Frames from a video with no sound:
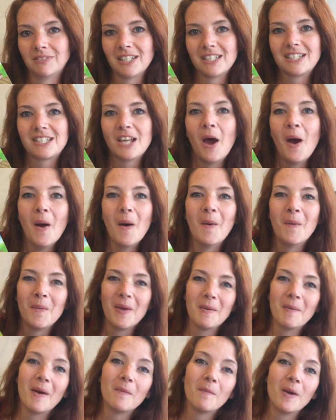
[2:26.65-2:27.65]
So
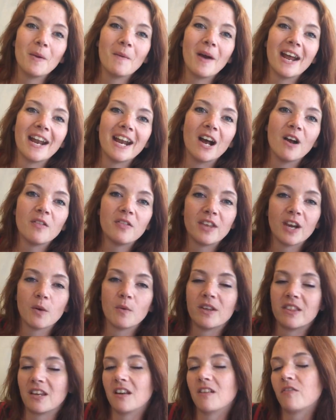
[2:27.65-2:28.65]
we went out there
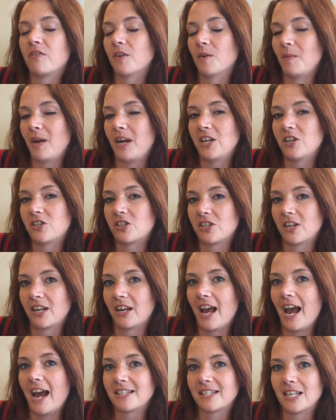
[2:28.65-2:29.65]
with information,
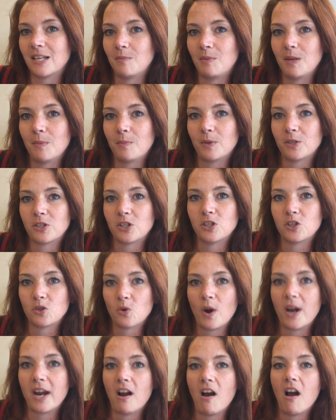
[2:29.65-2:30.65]
asking people to
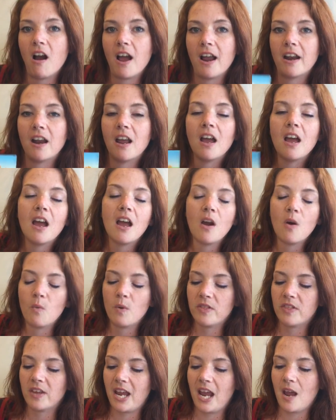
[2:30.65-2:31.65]
join on
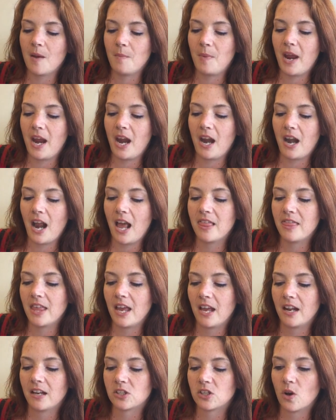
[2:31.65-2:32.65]
with the campaign. And
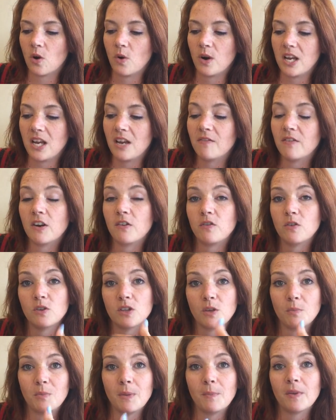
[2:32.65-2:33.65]
then, so even if
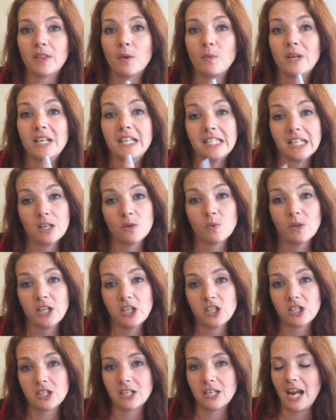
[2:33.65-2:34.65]
the people that we did
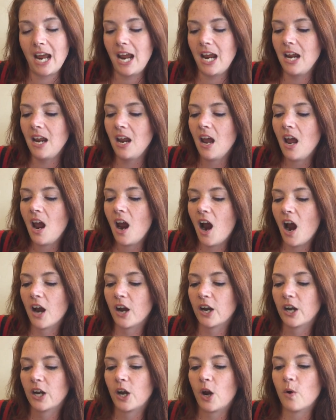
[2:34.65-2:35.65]
reach today are
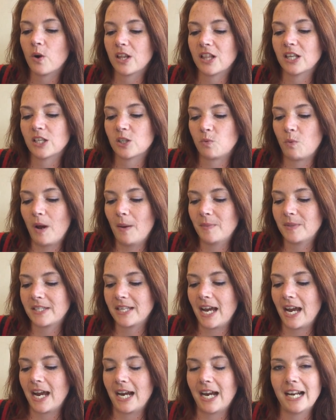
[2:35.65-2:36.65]
going to go to this
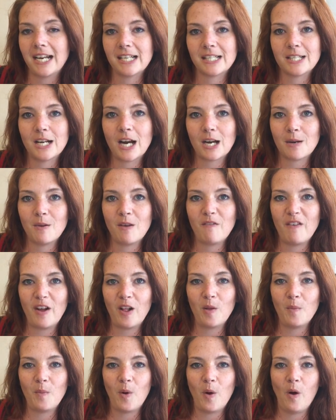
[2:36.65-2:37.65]
website and it's not going to be
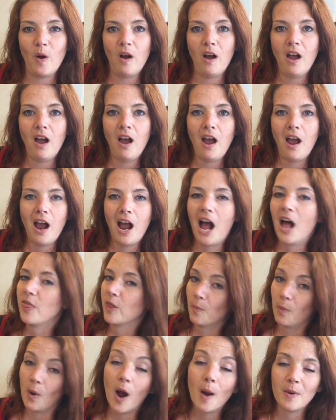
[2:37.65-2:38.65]
available, and
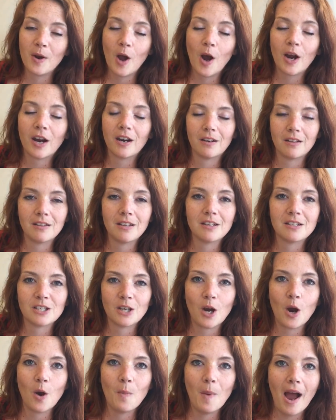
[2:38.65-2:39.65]
they're probably not going to think to
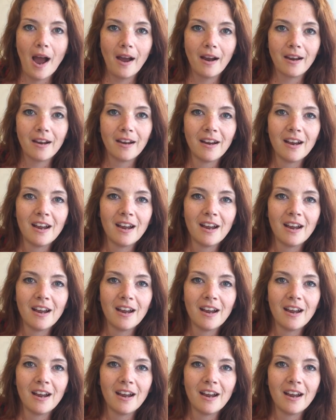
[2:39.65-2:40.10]
go back.